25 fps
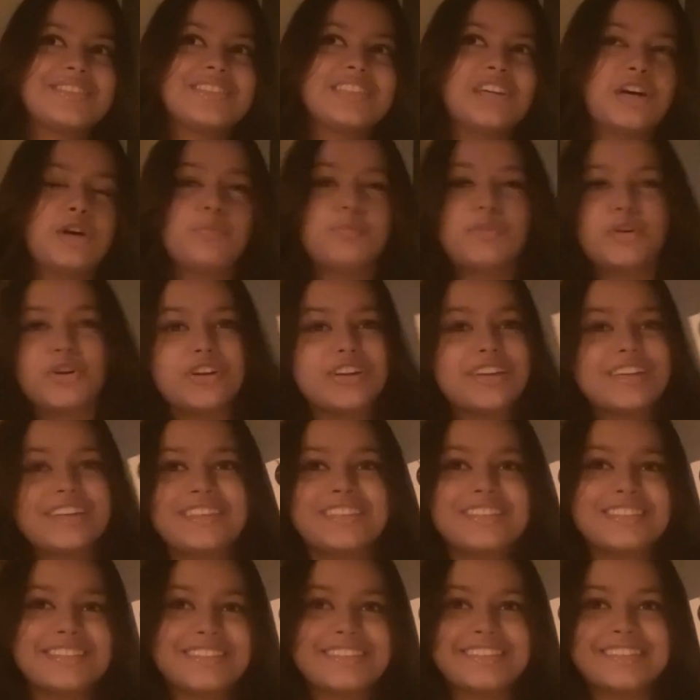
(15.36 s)
or book.
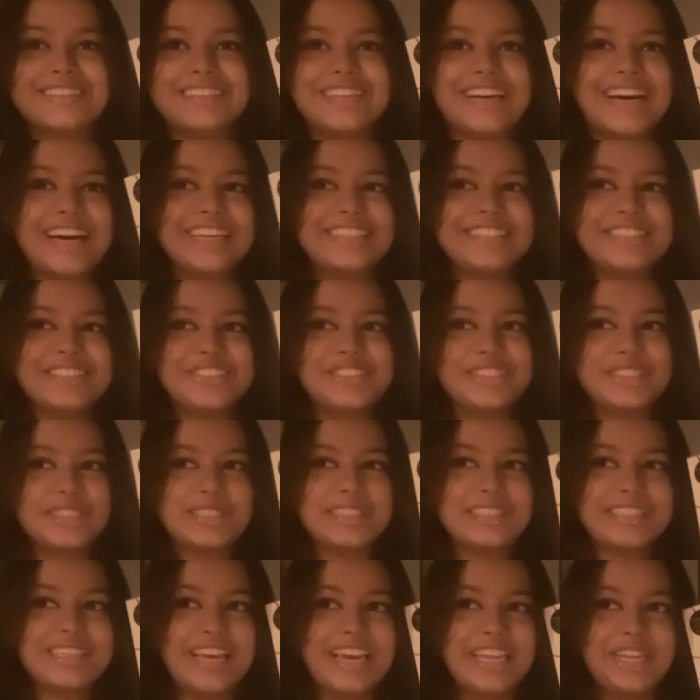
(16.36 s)
Yeah,
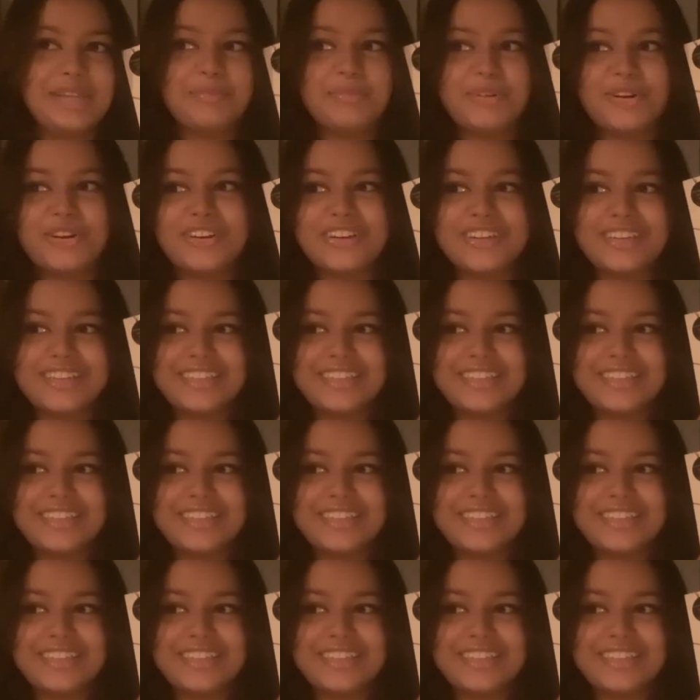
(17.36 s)
just any book.